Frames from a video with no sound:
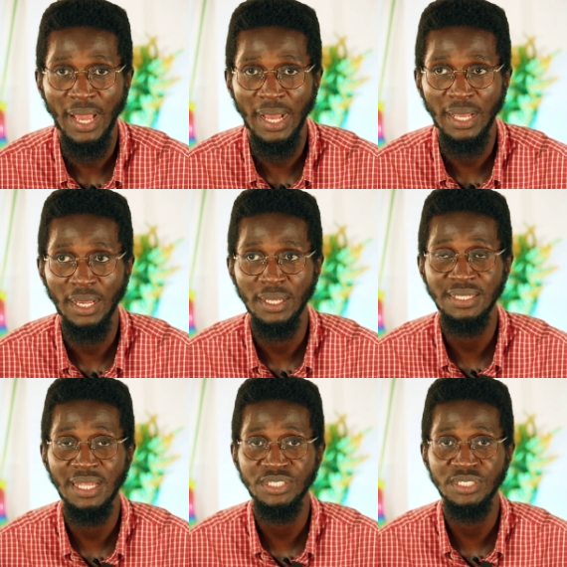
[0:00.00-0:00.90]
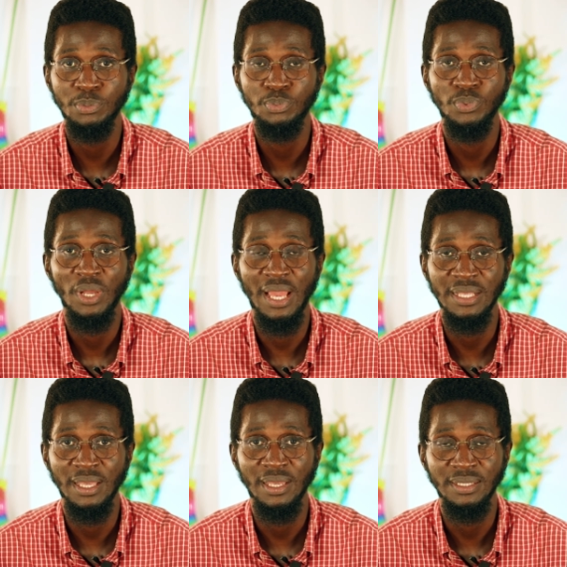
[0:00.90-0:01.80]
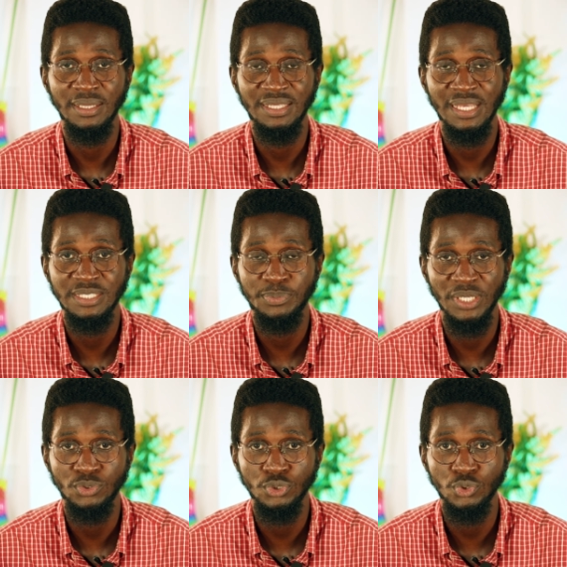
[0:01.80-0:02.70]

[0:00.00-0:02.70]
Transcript: uh, leadership uh, leadership network.